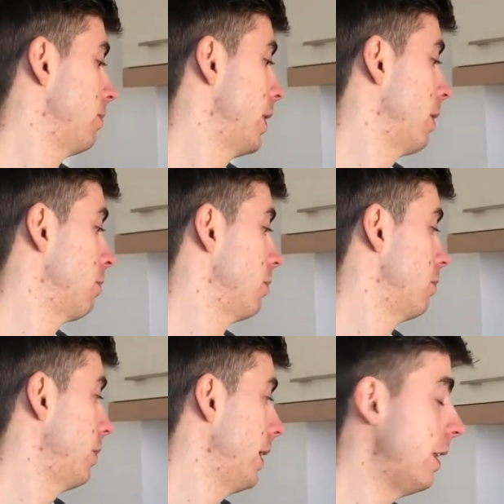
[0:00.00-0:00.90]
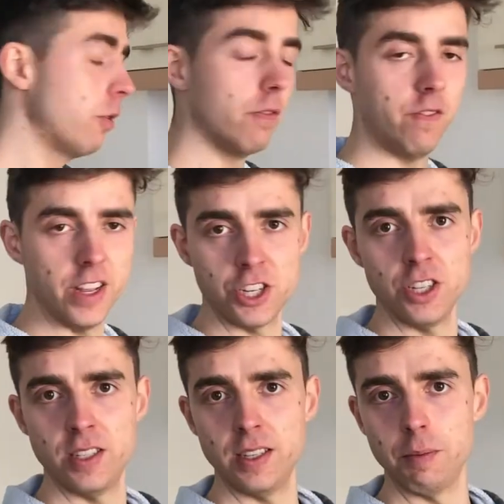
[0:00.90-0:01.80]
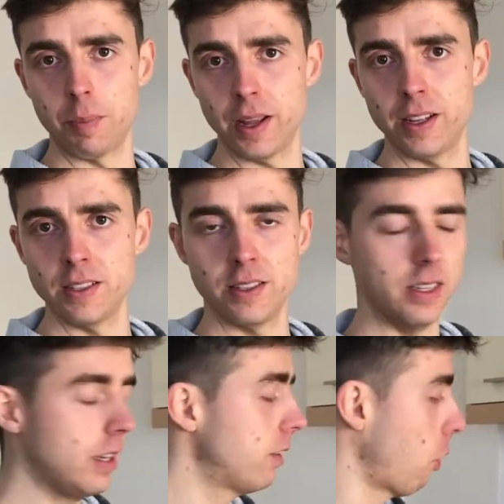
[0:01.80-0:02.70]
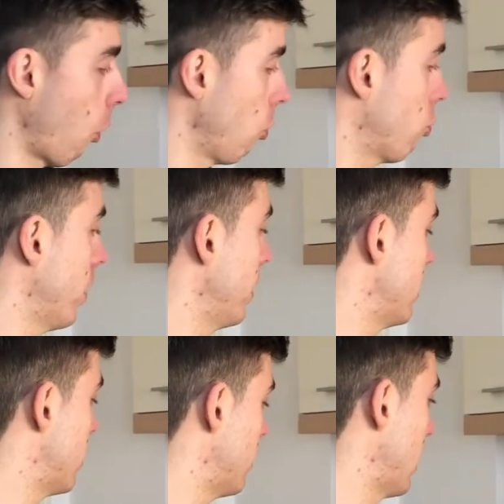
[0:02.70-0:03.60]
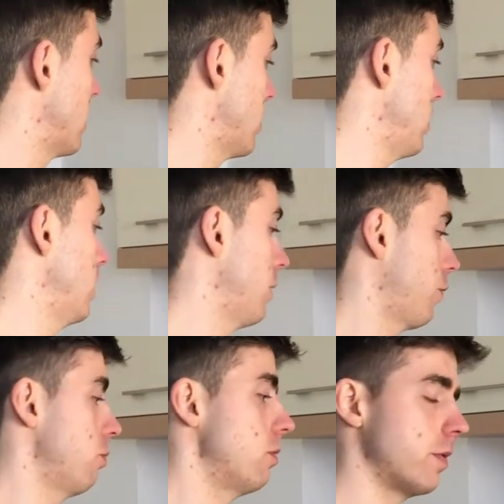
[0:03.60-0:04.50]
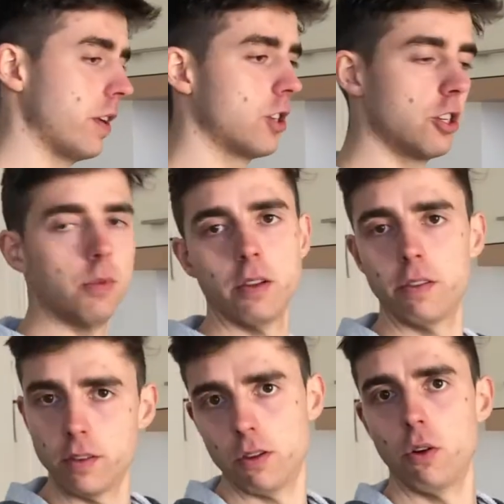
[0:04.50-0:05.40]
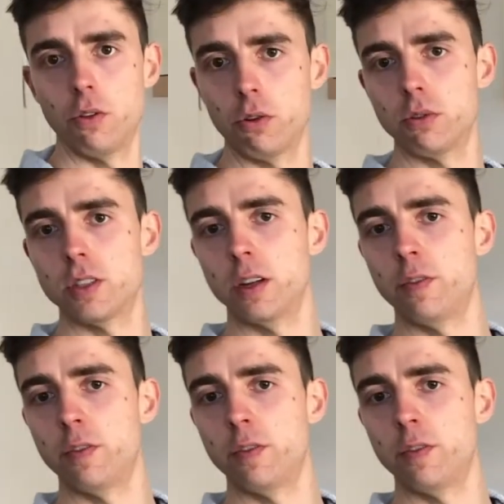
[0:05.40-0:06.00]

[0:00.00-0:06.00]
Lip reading: Yeah, eat your veggies, eat plants, eat whole grains, nuts, seeds, fruits, vegetables, all the good stuff.